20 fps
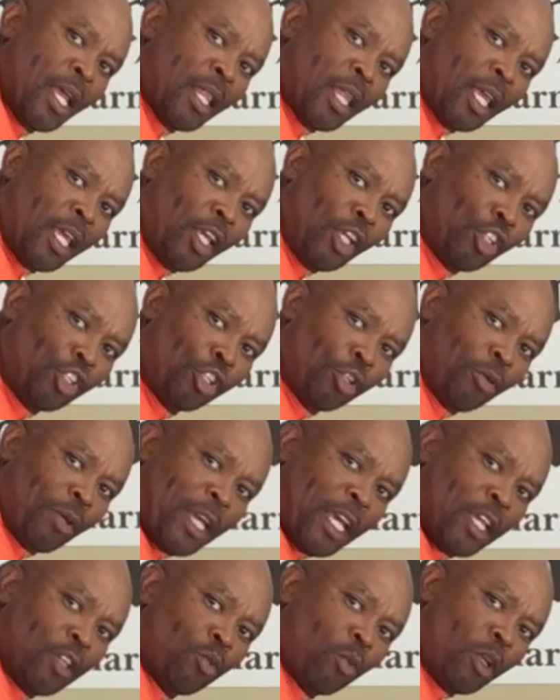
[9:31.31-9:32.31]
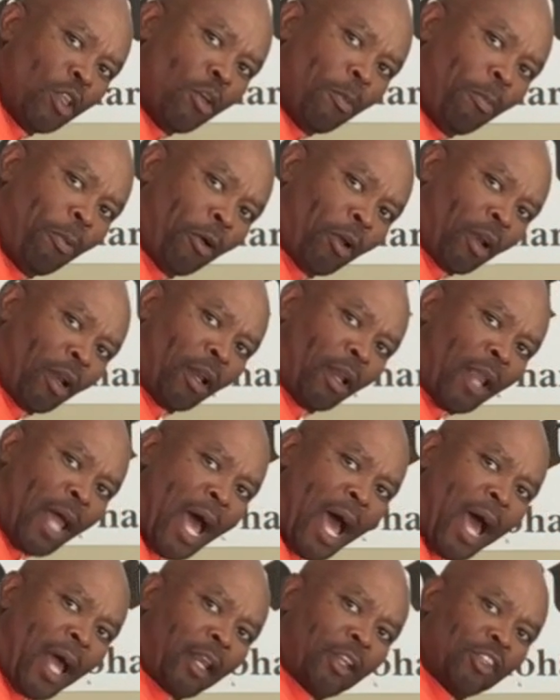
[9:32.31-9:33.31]
The issue is when you put a
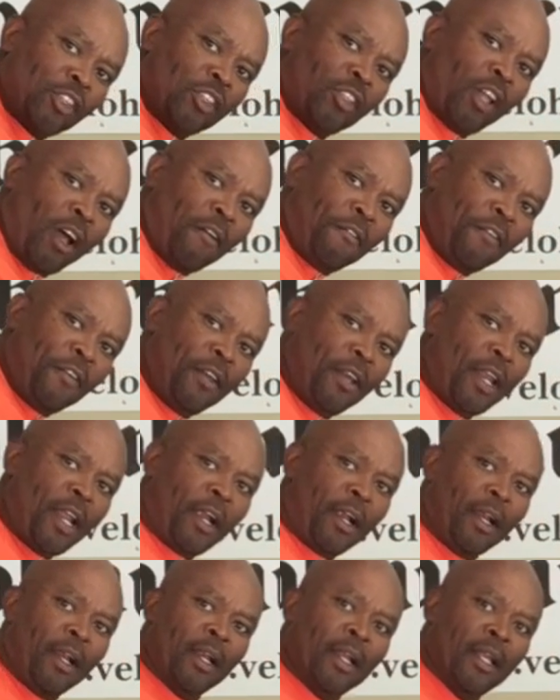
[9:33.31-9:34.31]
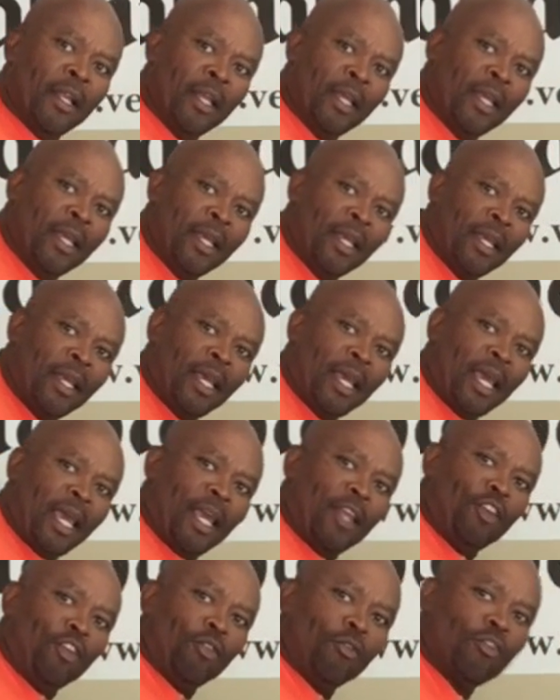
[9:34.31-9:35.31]
lot of stuff in there
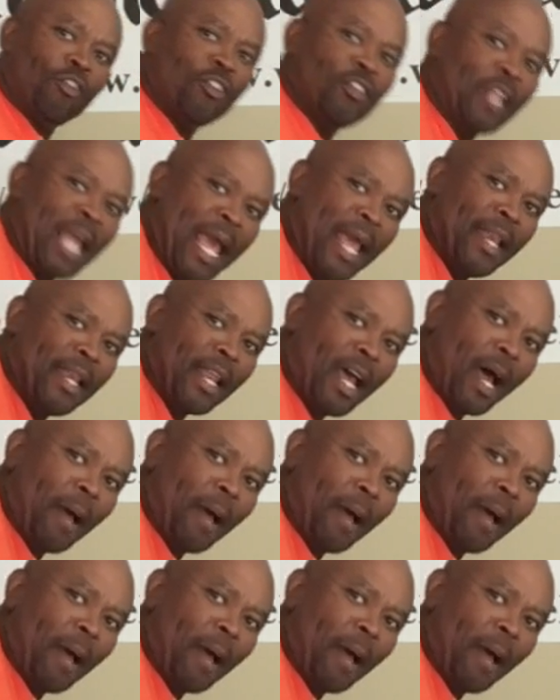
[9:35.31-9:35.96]
and you stand